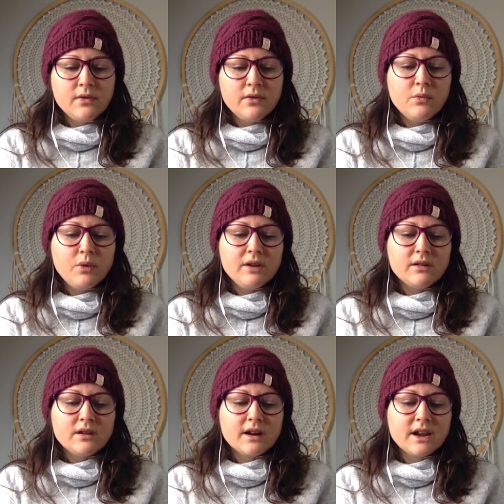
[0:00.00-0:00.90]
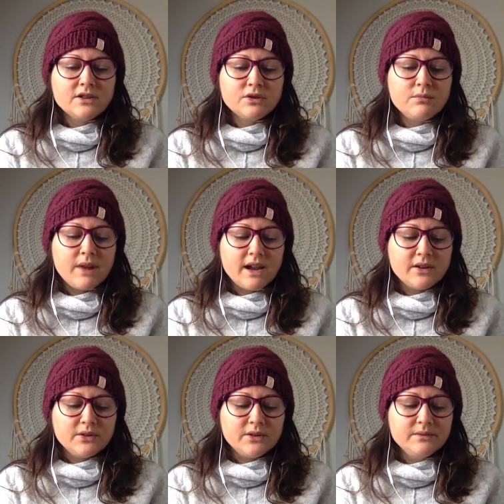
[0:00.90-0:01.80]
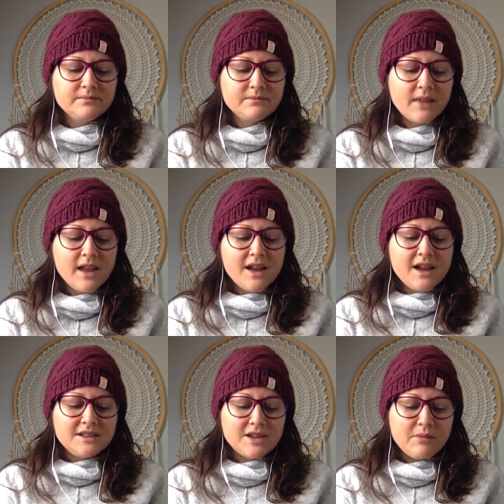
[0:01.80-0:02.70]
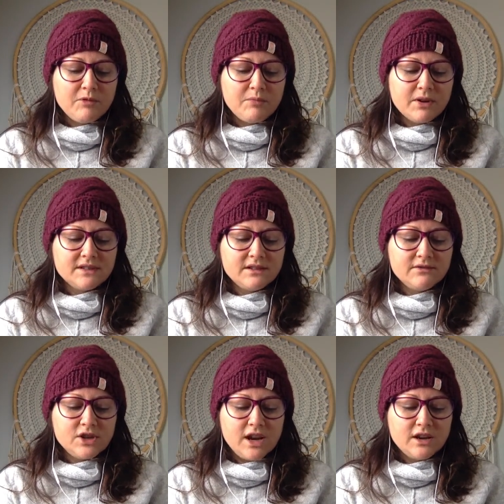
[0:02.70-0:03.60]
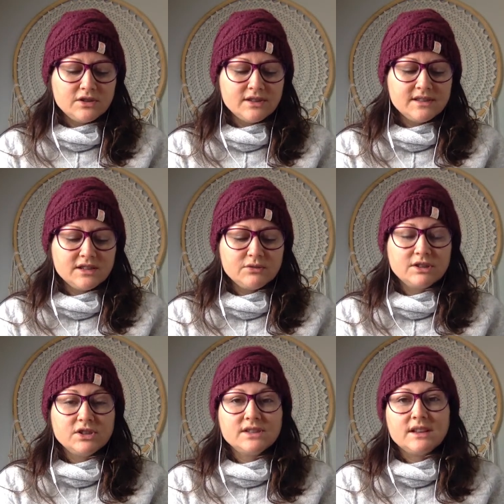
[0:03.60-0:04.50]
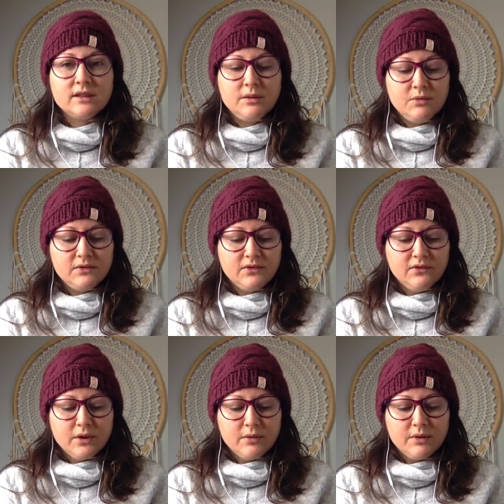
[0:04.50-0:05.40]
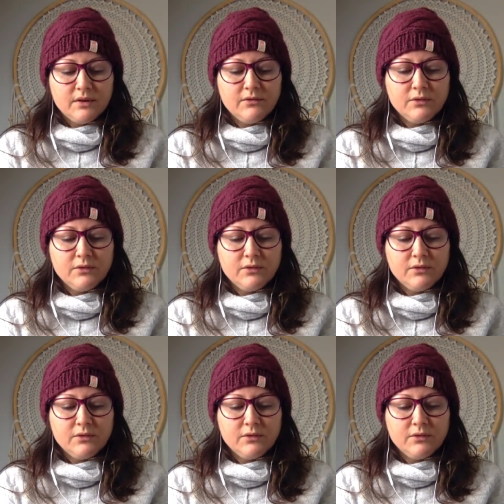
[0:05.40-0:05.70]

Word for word: The wheel, Archangel Michael, a time of positive change, a situation suddenly moves forward.